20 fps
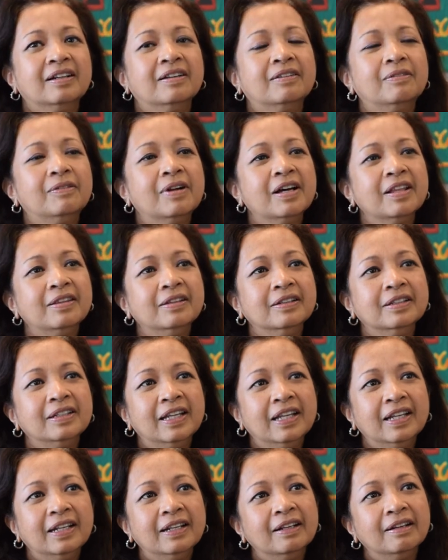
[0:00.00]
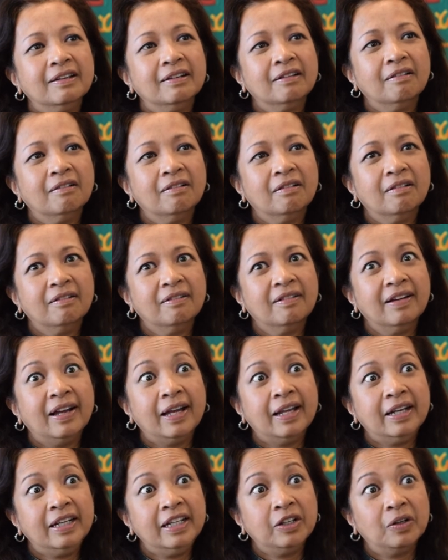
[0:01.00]
rather than
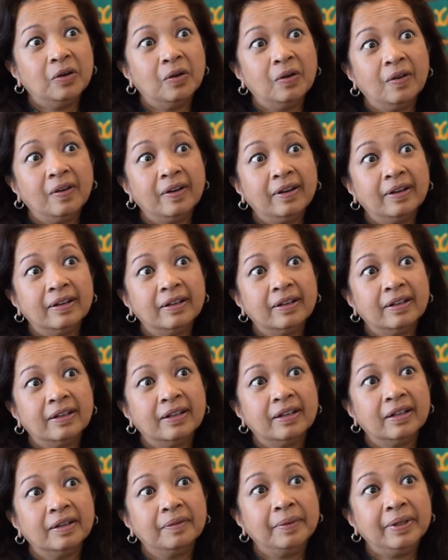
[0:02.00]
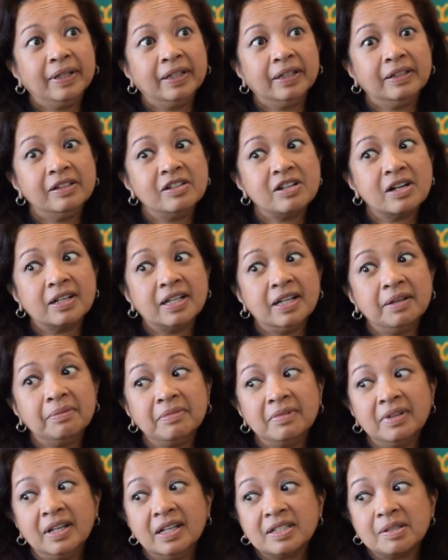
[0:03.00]
adding on. I mean,
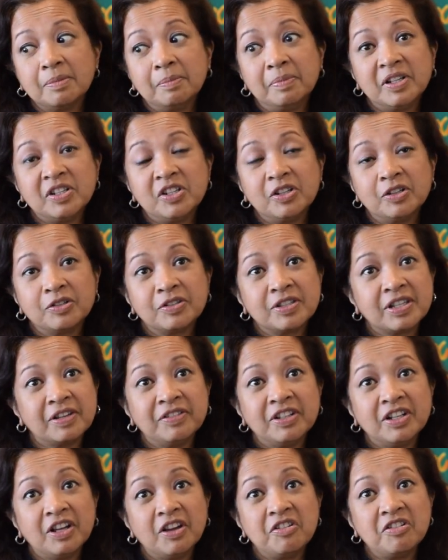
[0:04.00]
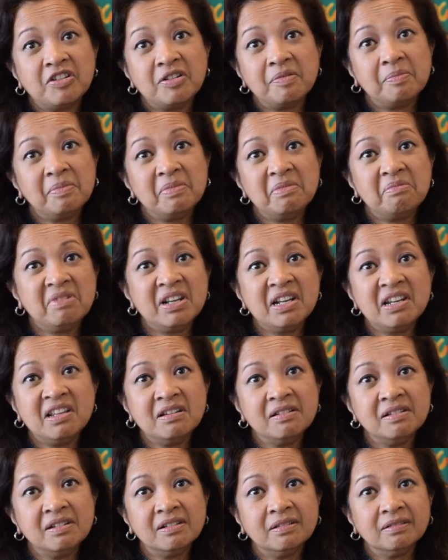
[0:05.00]
JAKIM gets a budget of 700
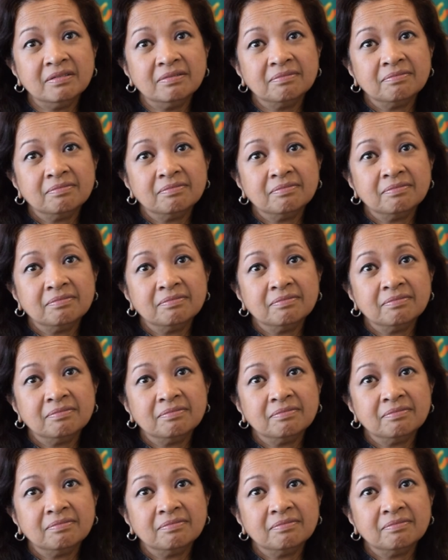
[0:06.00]
million.